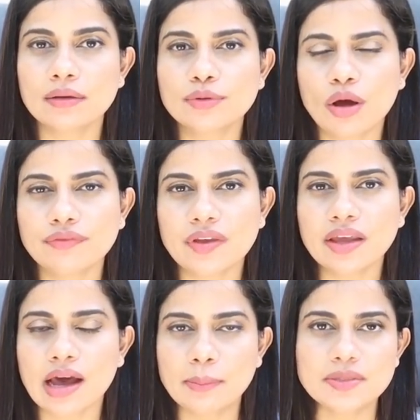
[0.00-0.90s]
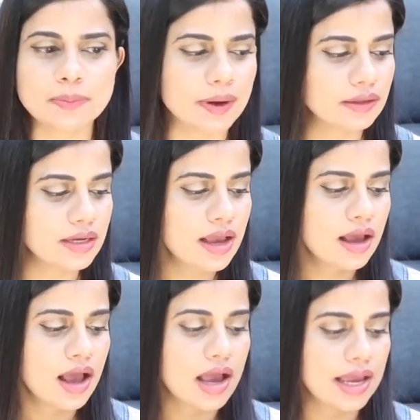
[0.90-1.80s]
coffee cups, but
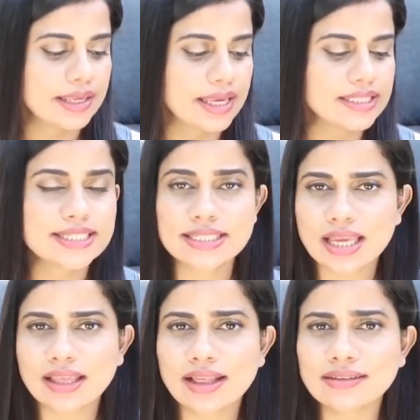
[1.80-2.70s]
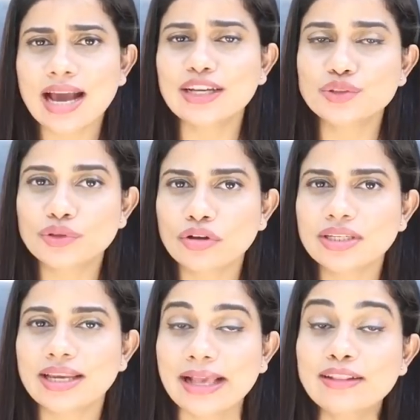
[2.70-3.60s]
I can say that I do
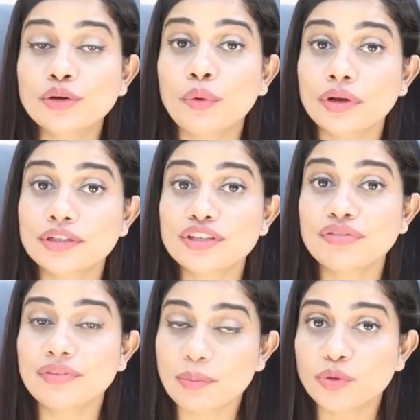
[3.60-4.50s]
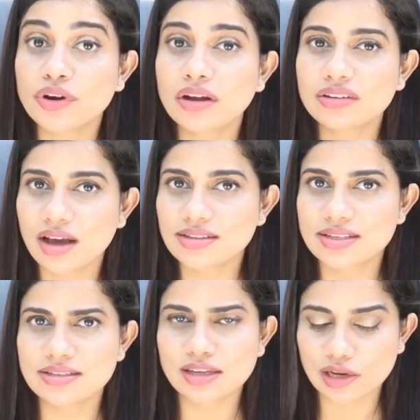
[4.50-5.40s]
not like the quality of Femora
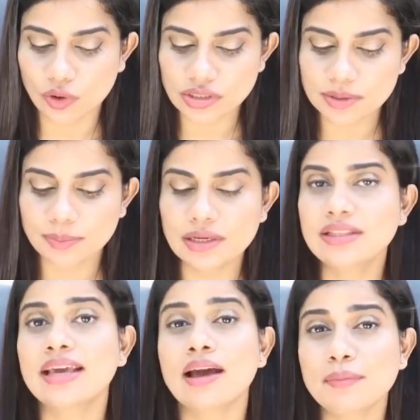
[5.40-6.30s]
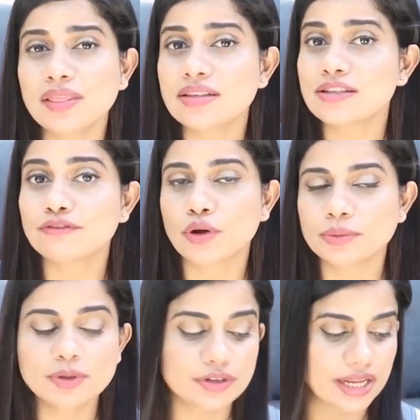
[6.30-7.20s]
glasses a lot, but they come in this
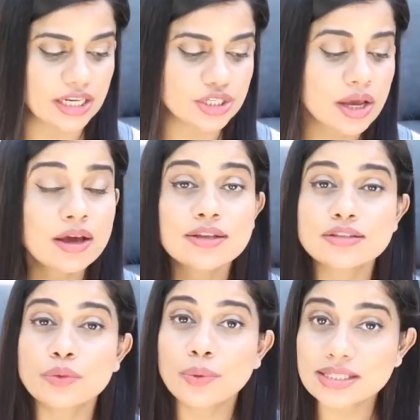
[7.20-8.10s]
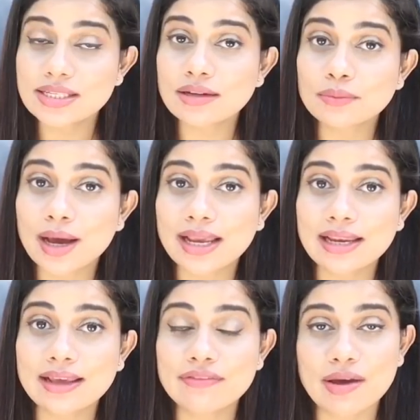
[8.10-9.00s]
affordable range. So once in a
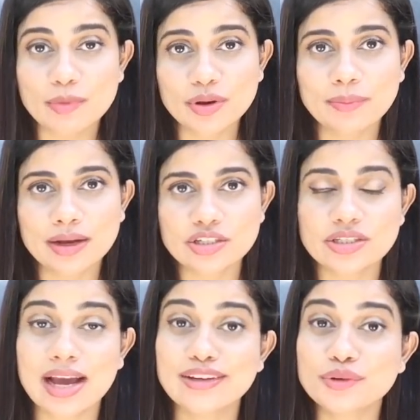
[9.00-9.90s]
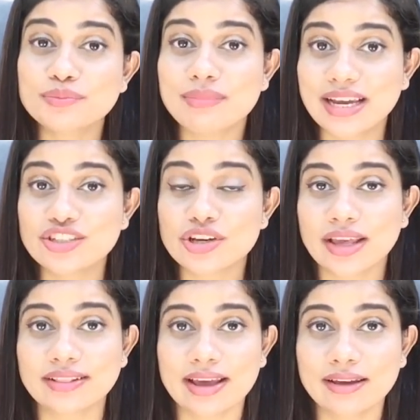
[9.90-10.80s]
while, if I'm on a budget, I don't mind
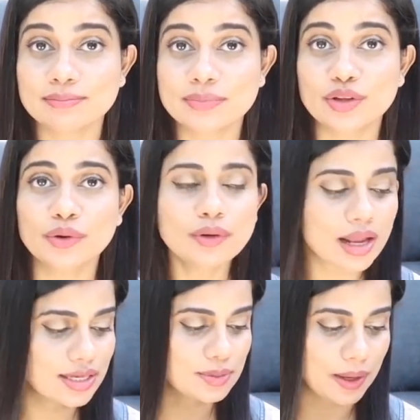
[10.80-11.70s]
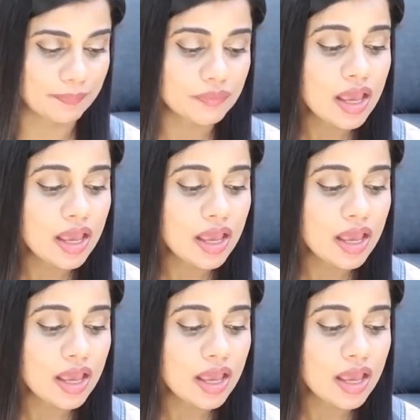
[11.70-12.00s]
trying their, you know, glassware.